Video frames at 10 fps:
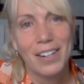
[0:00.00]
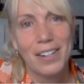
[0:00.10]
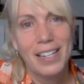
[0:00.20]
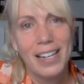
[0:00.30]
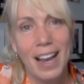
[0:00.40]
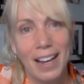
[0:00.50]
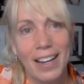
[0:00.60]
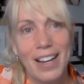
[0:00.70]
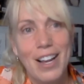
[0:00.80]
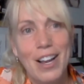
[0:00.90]
Yeah.
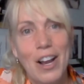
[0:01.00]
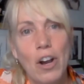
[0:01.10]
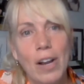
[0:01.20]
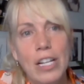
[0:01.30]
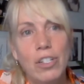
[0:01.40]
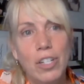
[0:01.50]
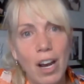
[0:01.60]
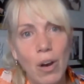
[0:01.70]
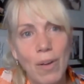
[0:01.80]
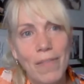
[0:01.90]
Okay.
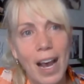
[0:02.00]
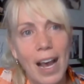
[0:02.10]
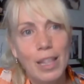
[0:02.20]
So we've got the